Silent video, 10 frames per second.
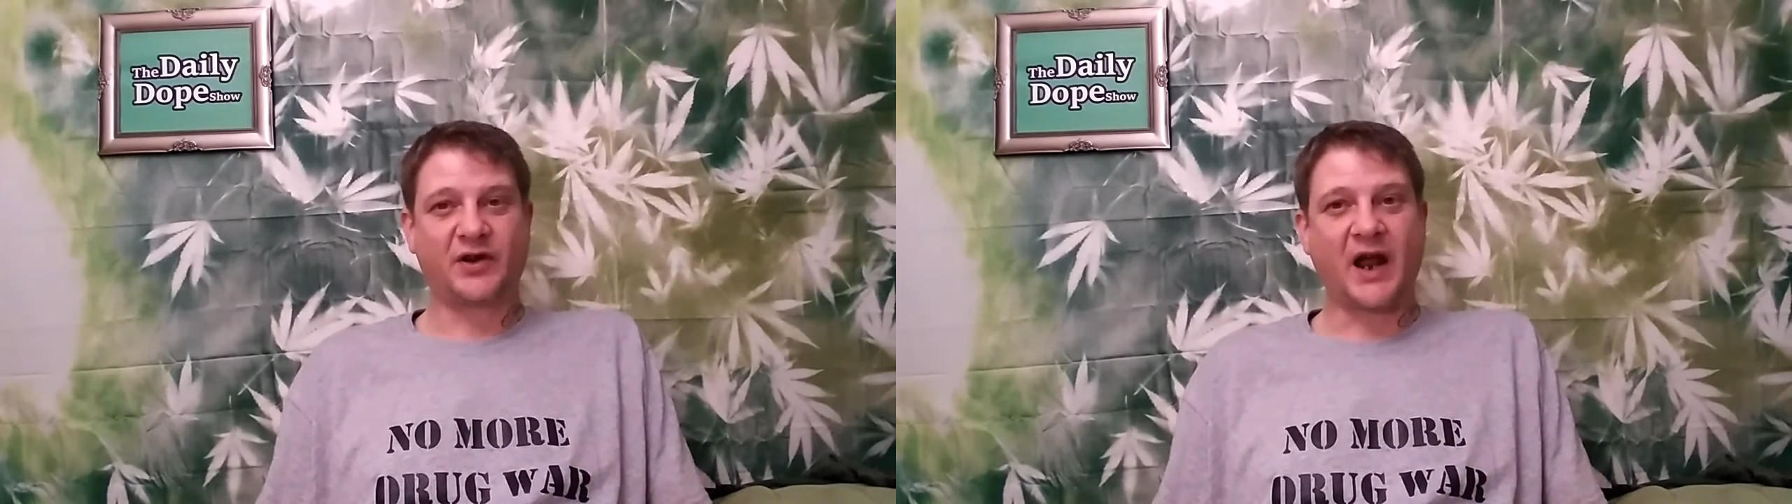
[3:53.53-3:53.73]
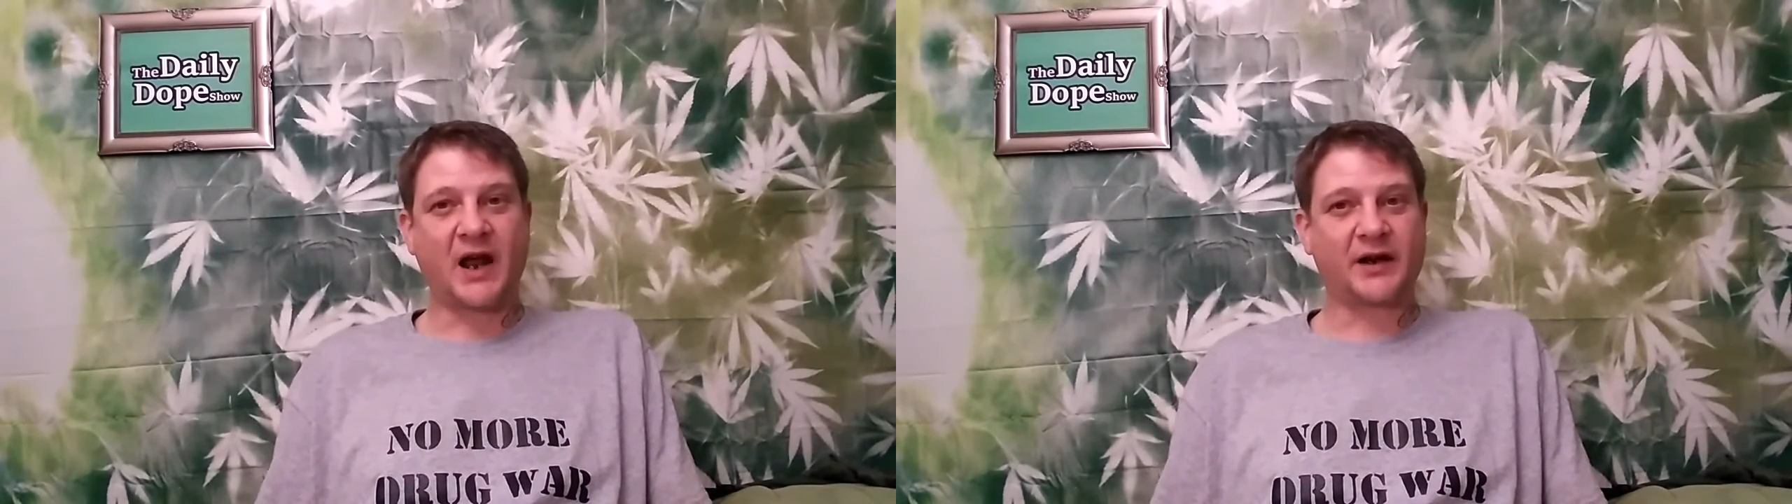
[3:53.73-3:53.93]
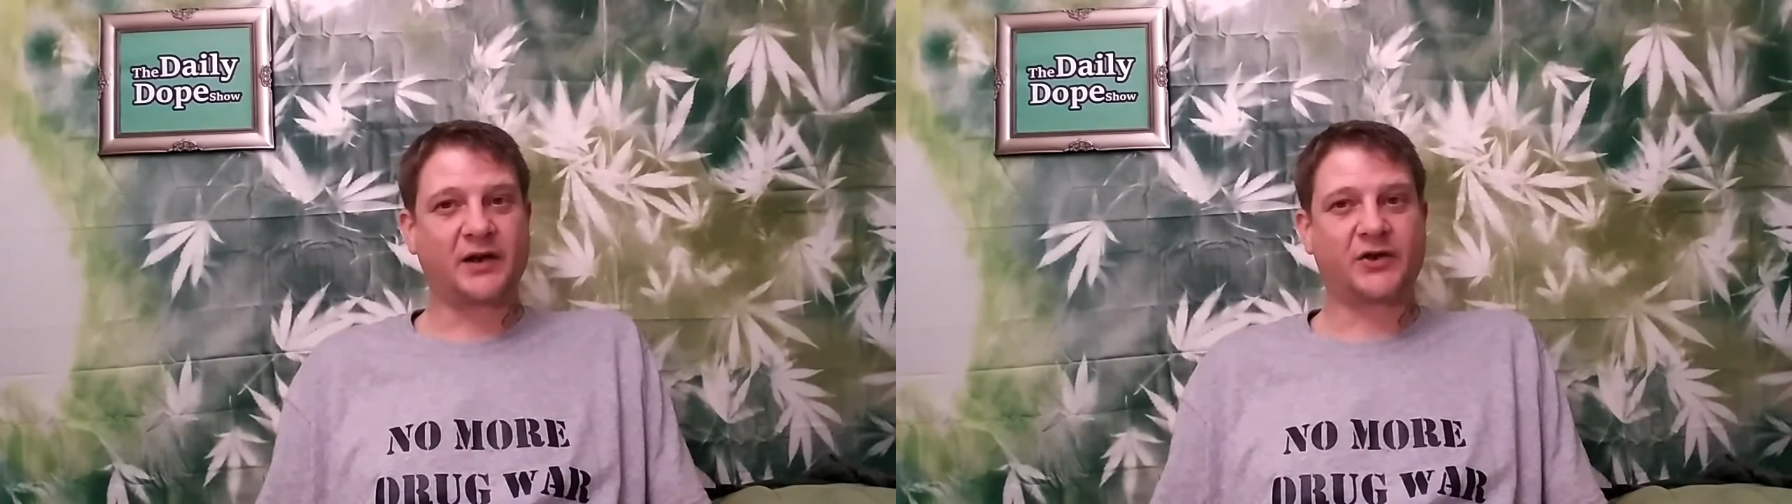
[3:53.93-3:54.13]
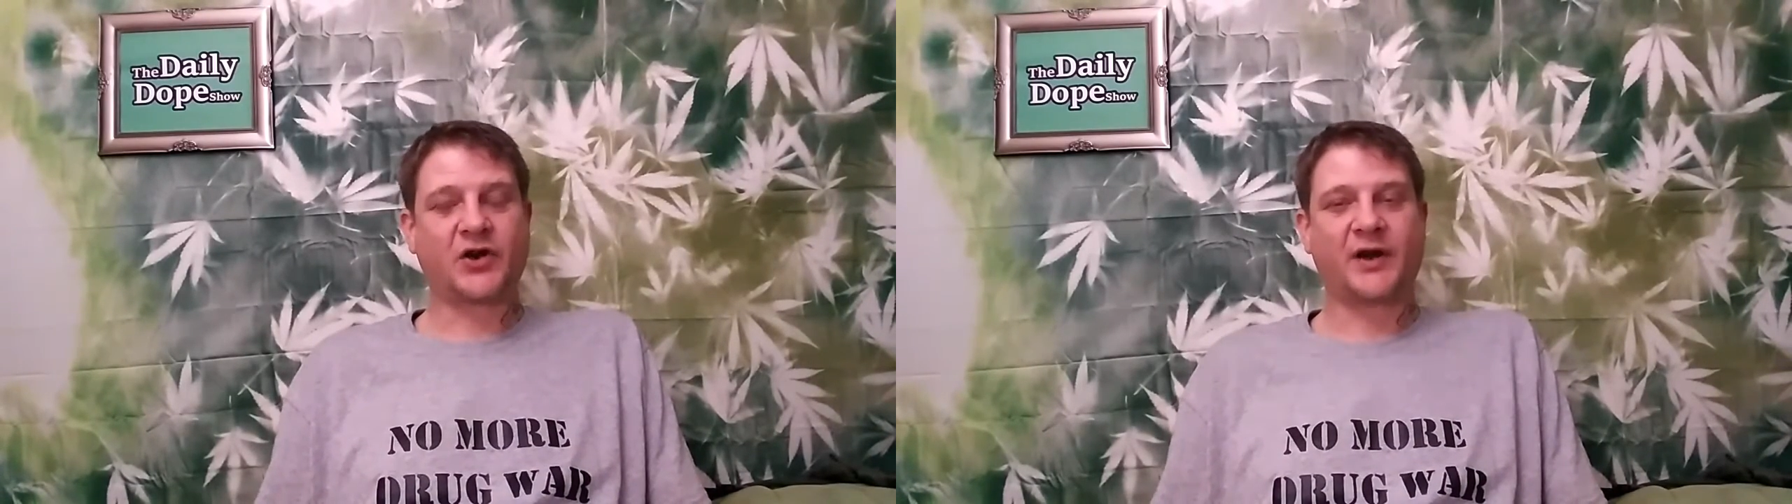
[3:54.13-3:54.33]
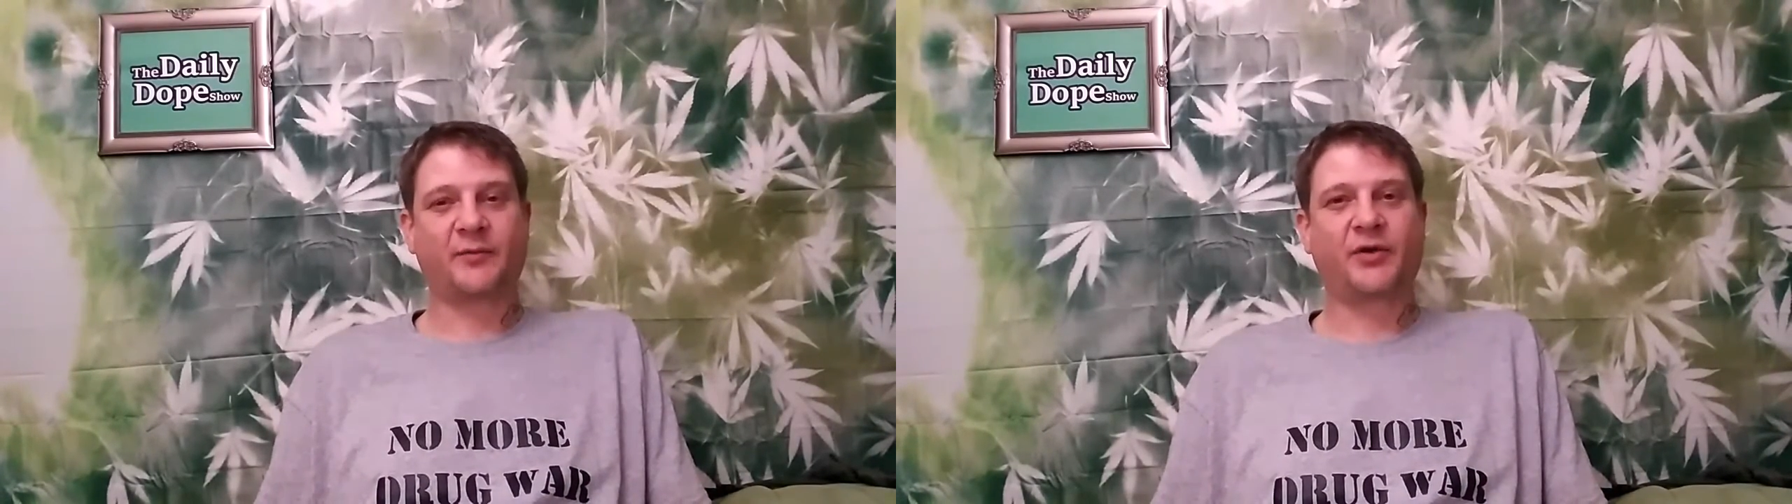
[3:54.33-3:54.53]
not going to
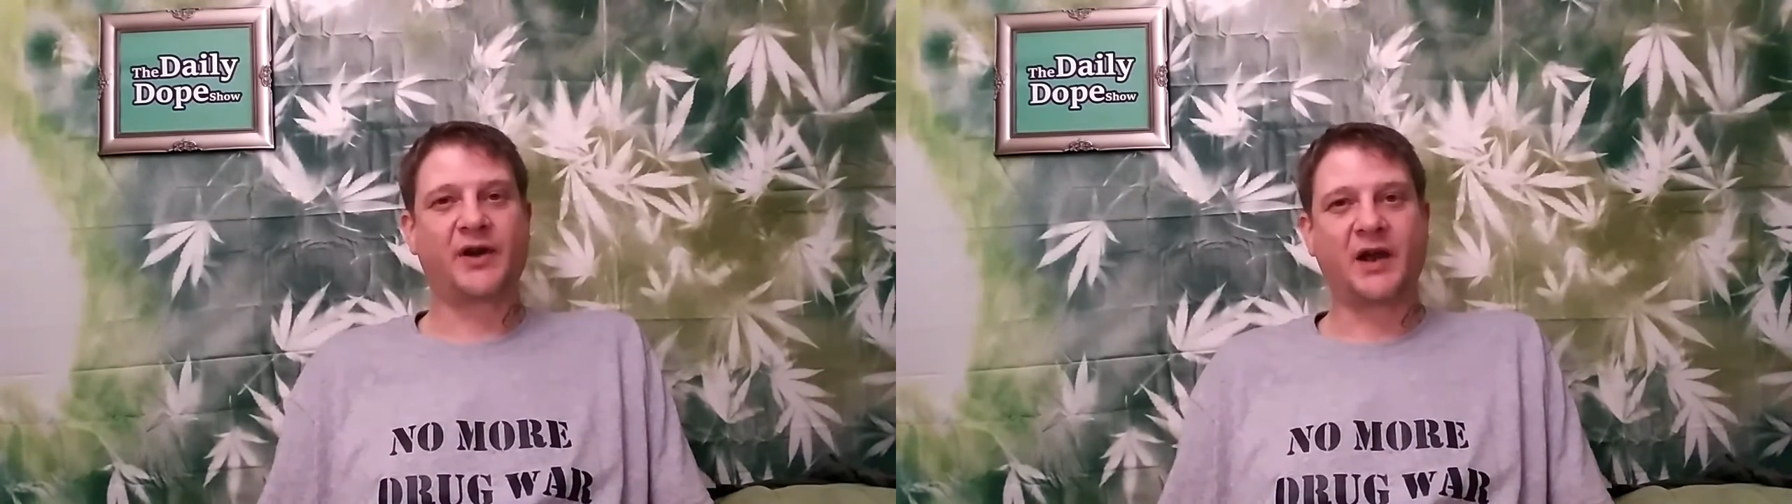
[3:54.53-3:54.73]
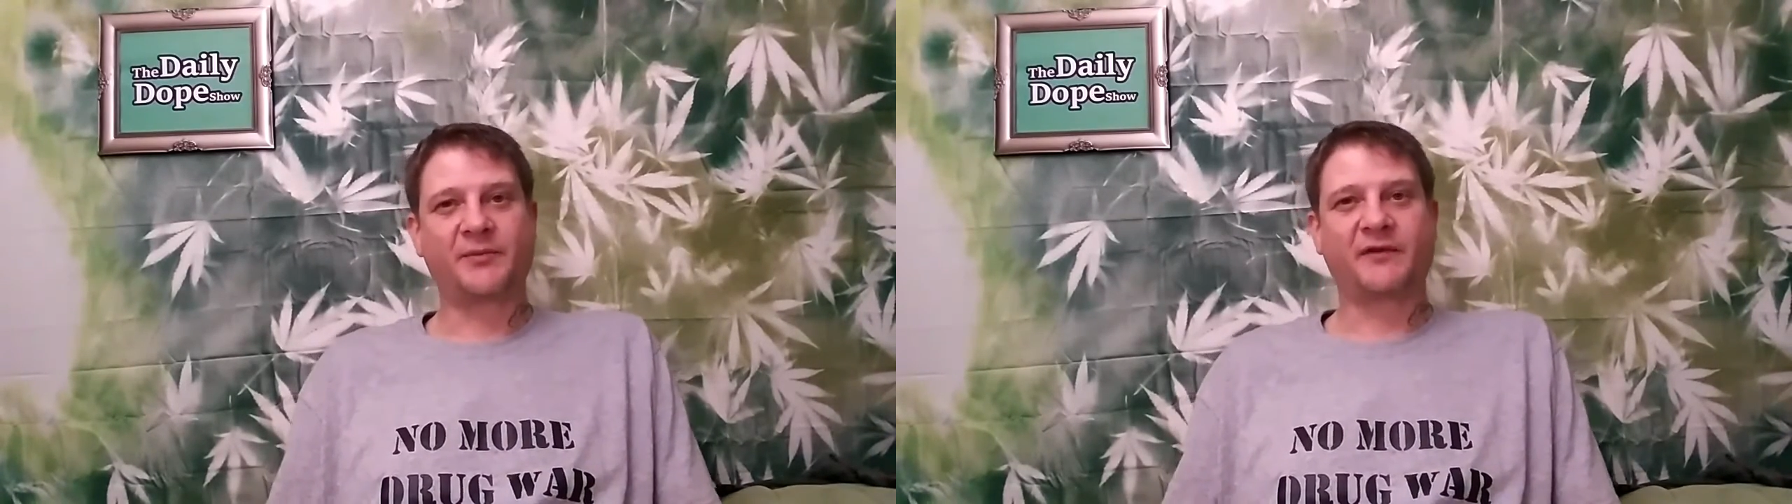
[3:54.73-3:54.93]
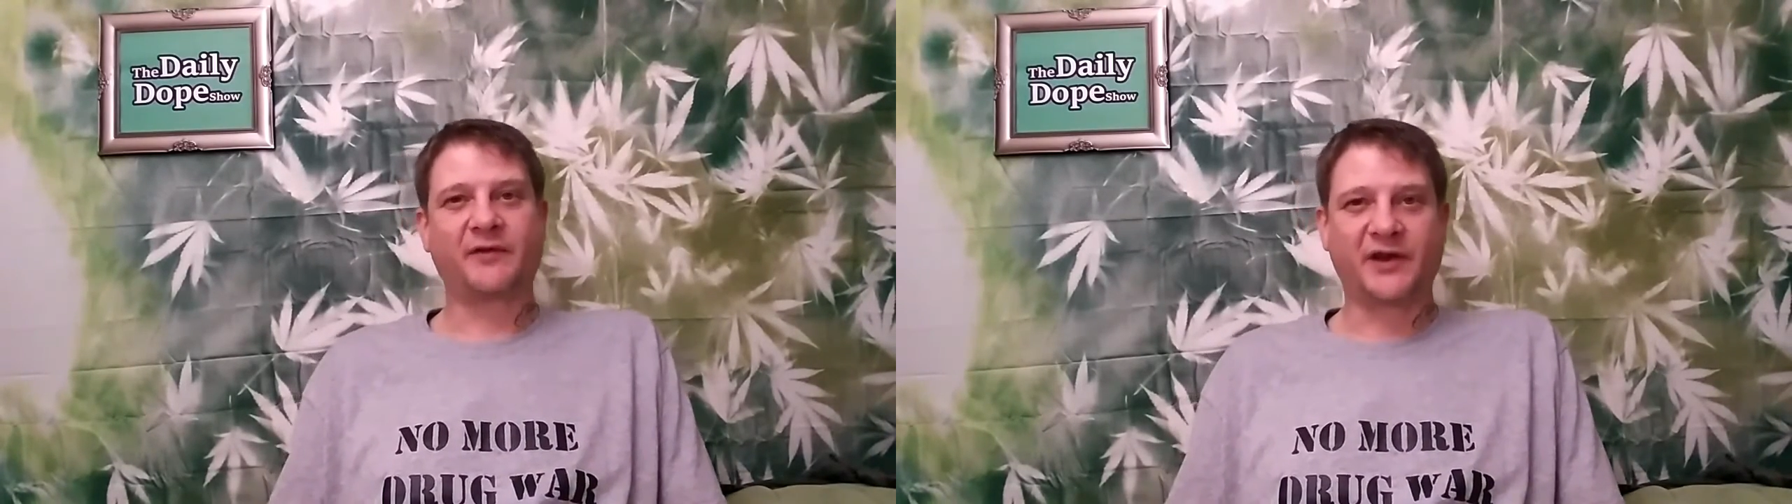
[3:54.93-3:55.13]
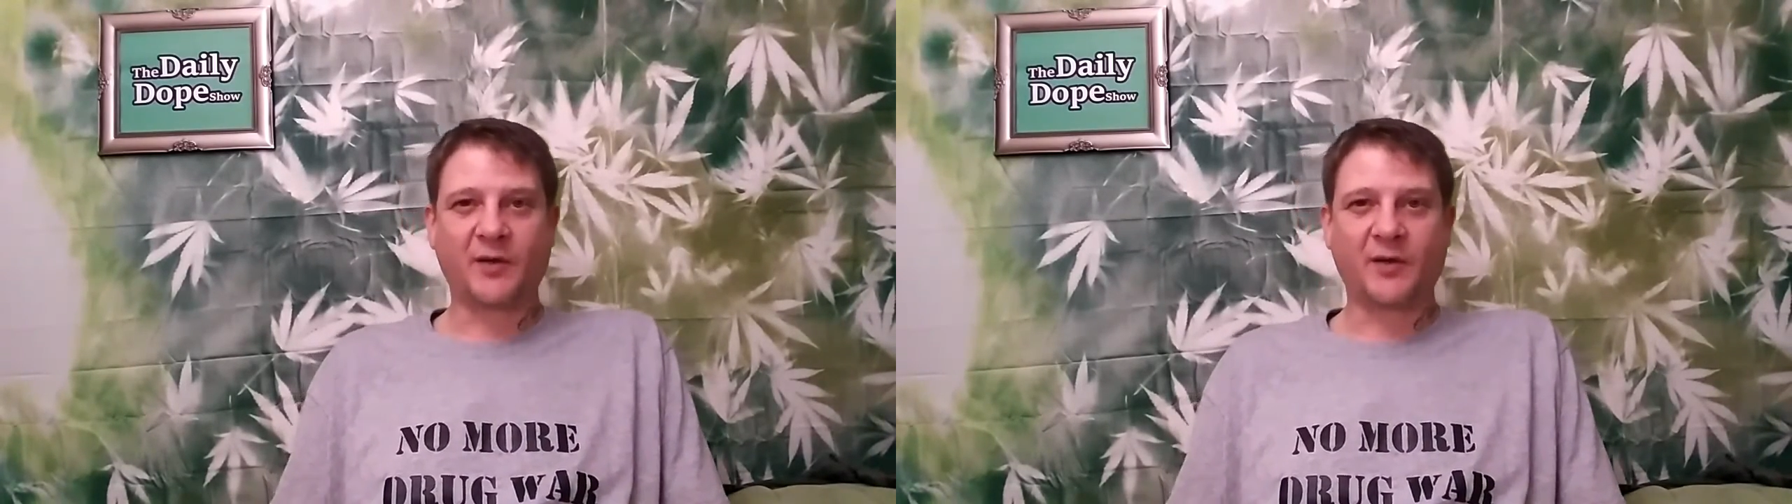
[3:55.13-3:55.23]
try to preemptively